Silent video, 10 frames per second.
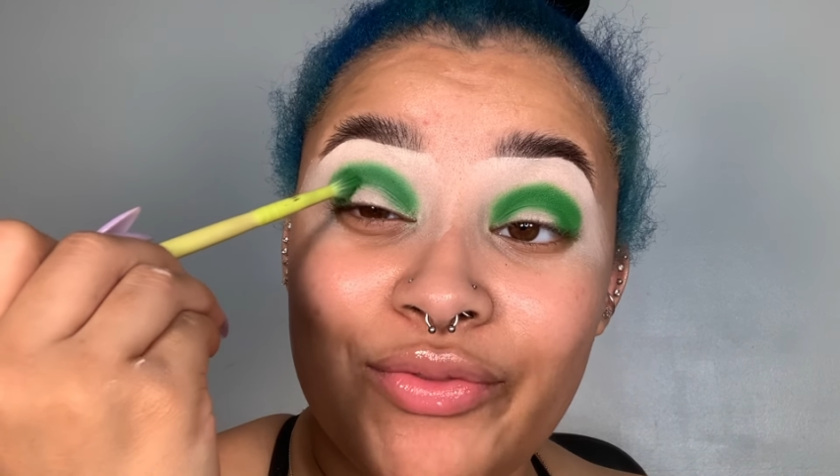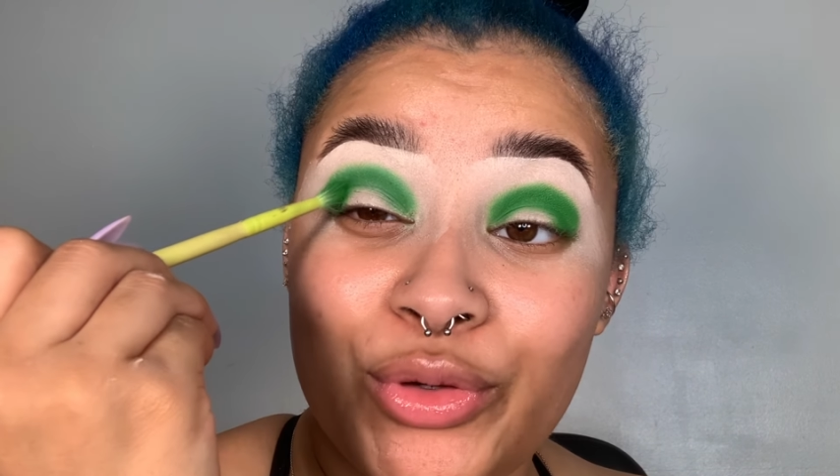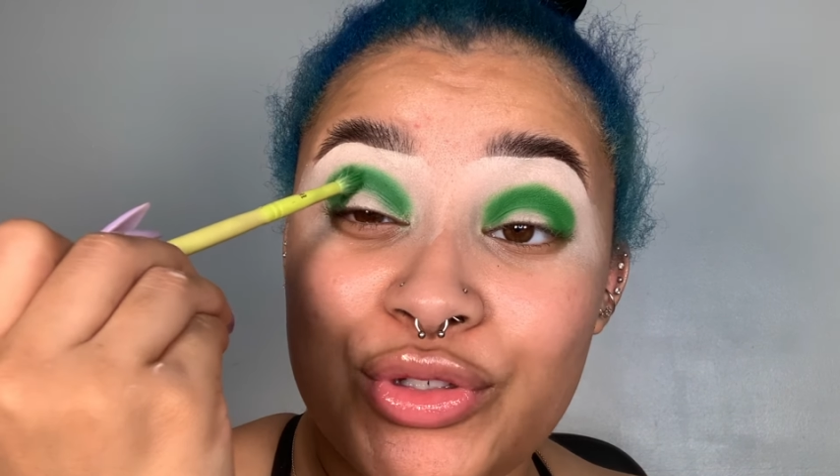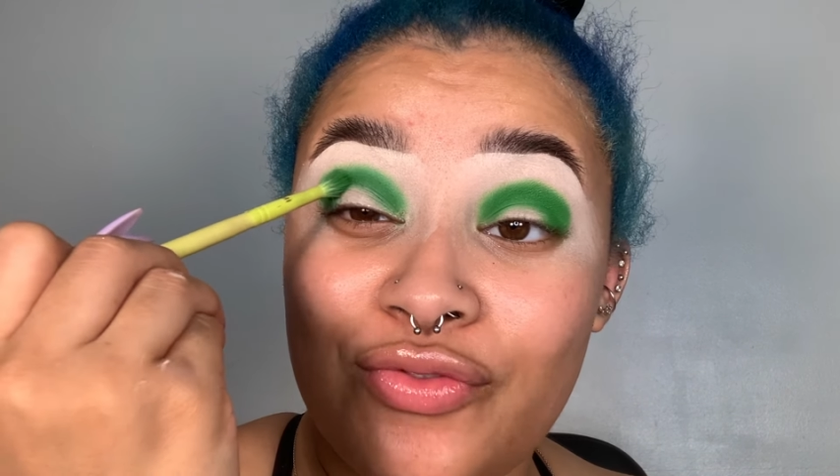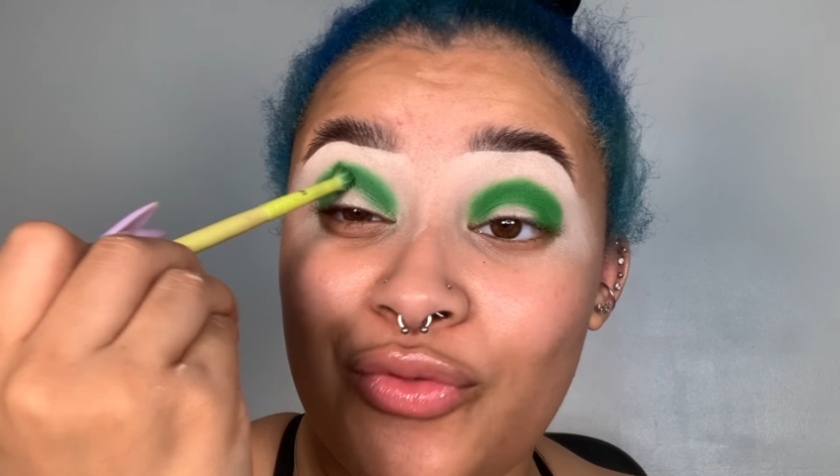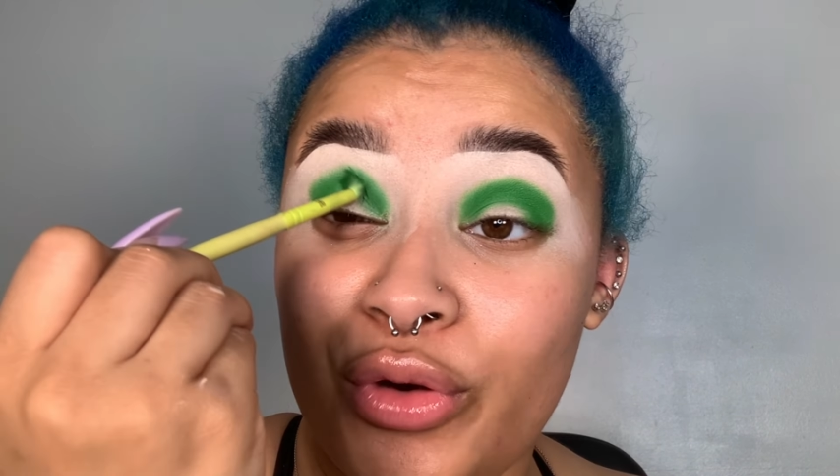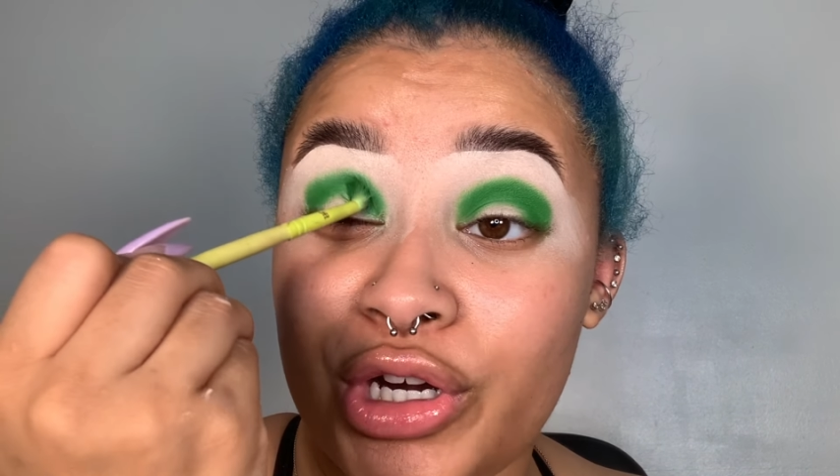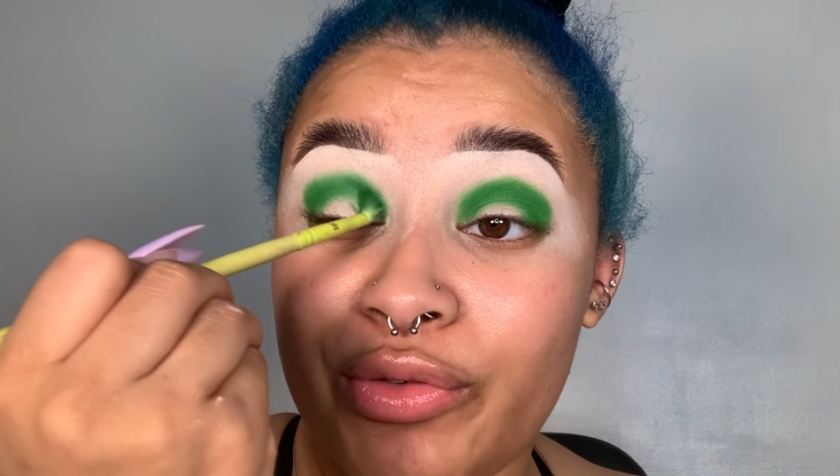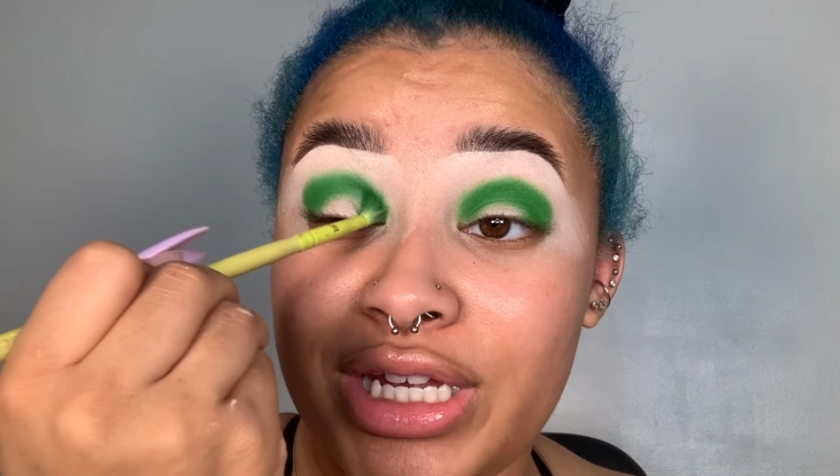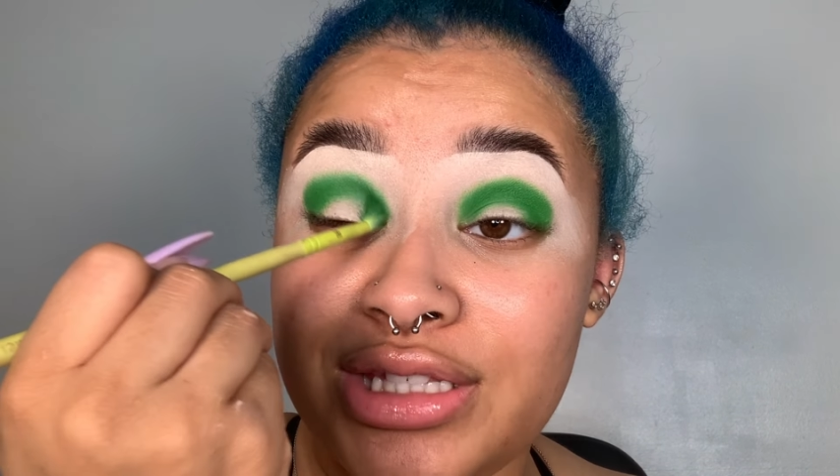votes for
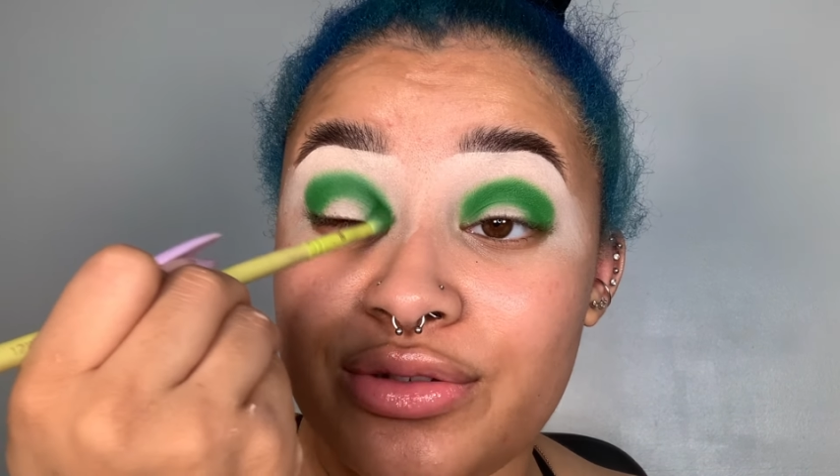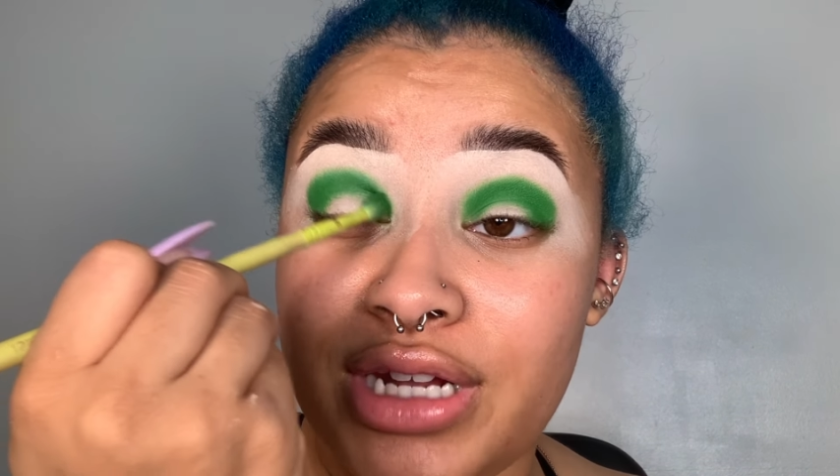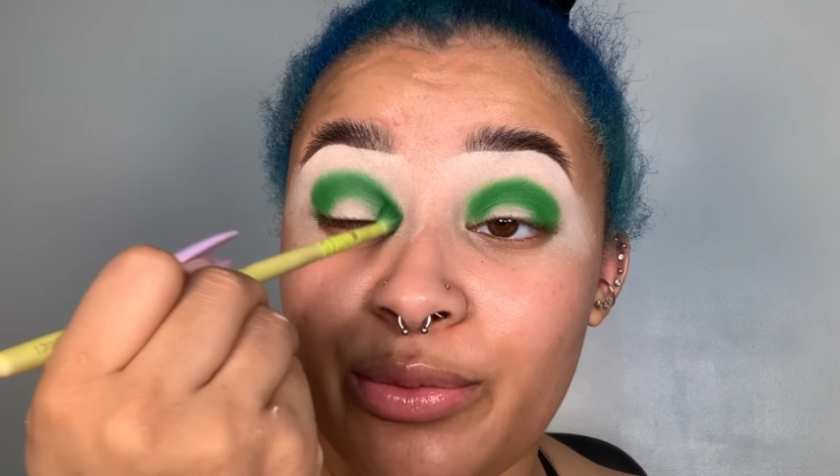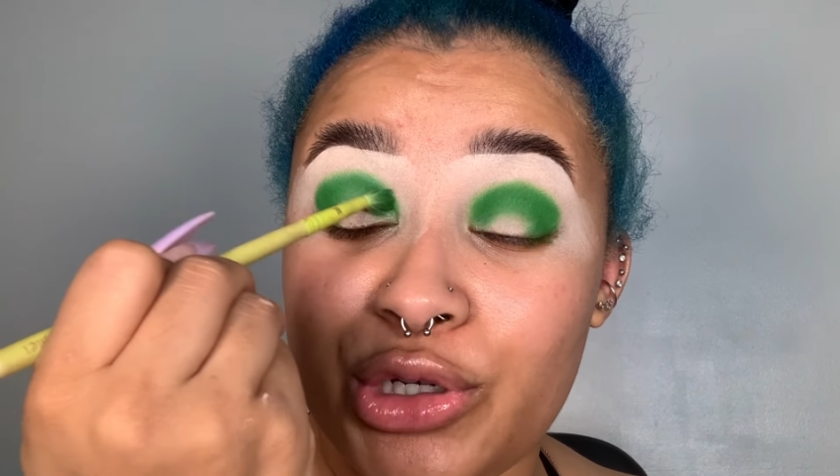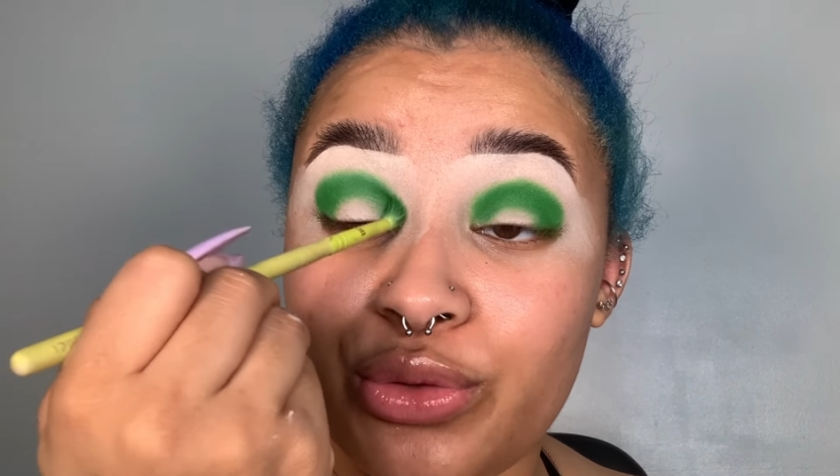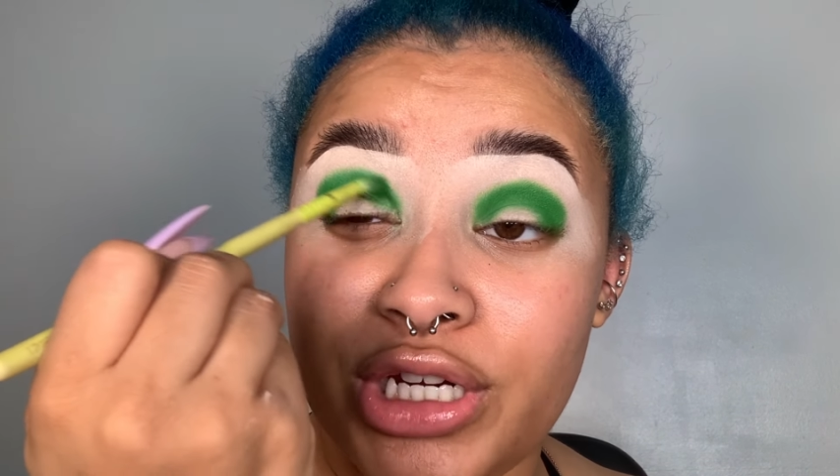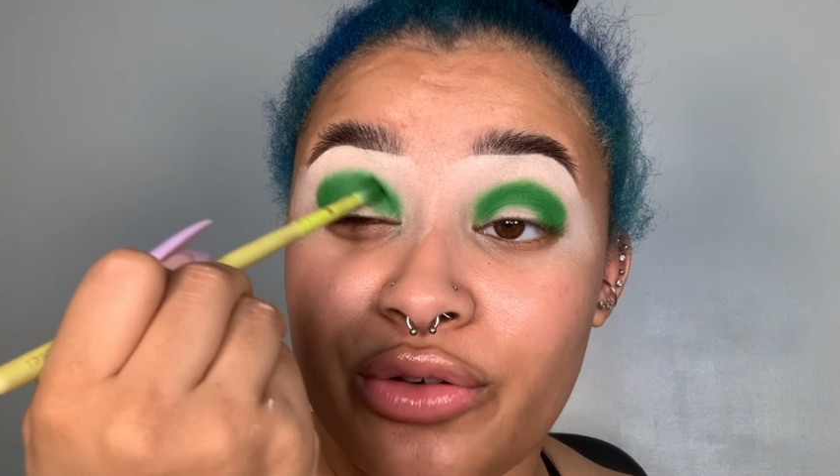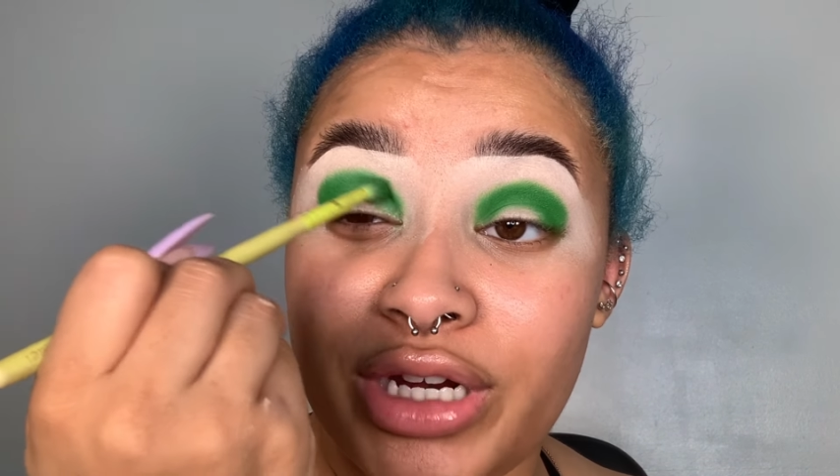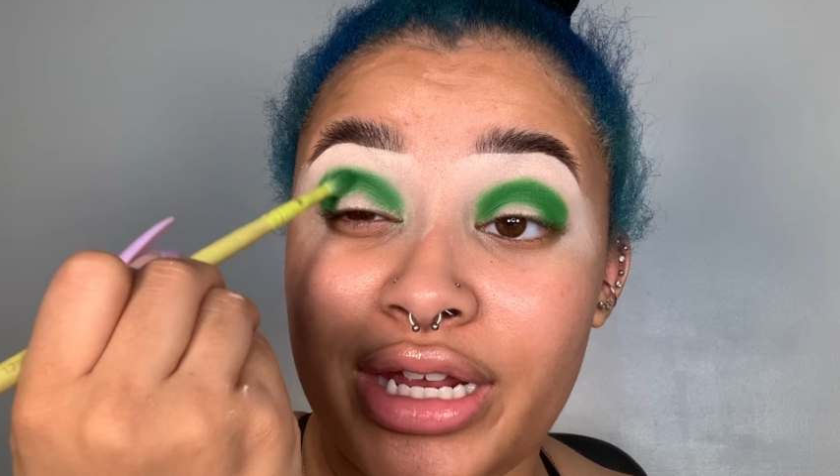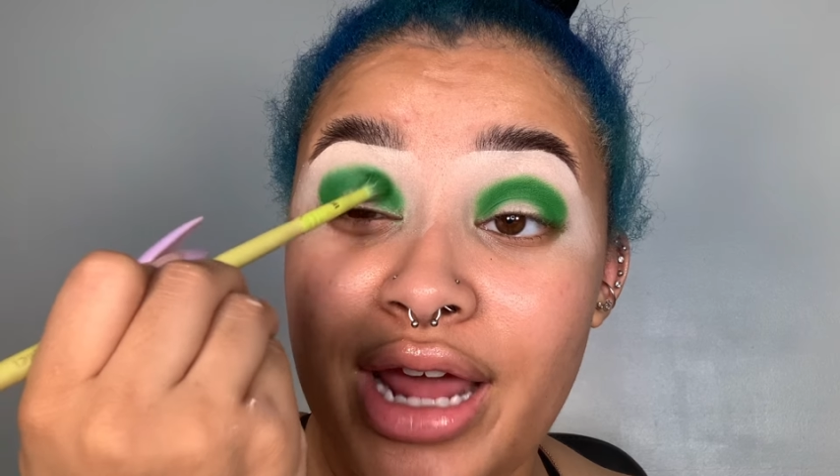green, so today we're doing
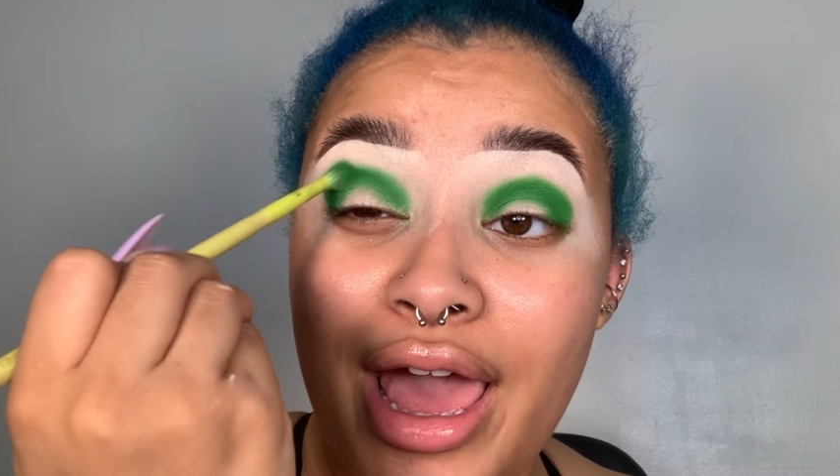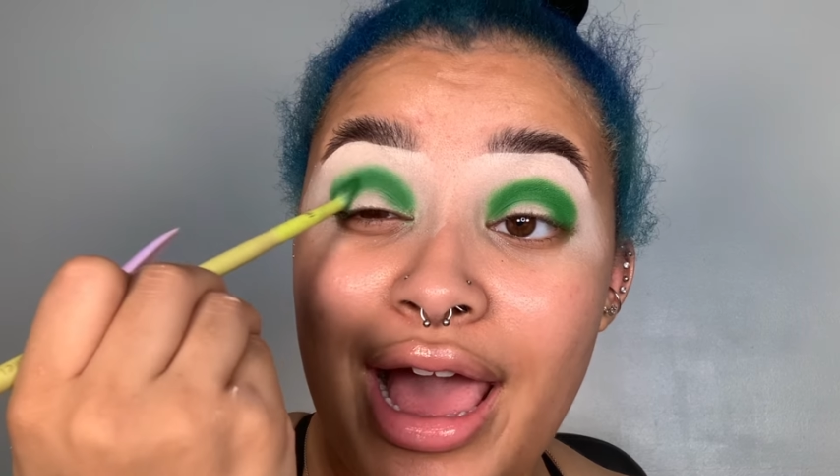green.